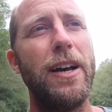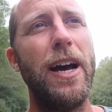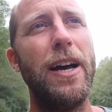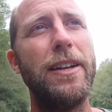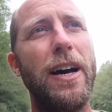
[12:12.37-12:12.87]

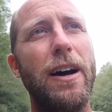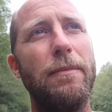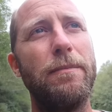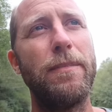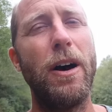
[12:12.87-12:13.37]
and
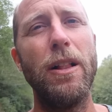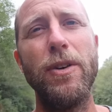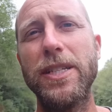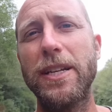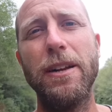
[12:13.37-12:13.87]
um, all
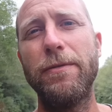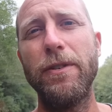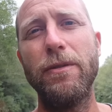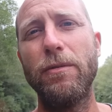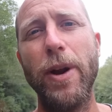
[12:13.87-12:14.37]
of us at
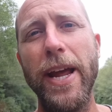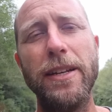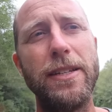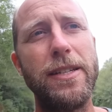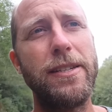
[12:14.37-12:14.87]
different
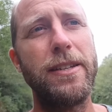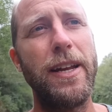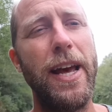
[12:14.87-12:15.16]
rates.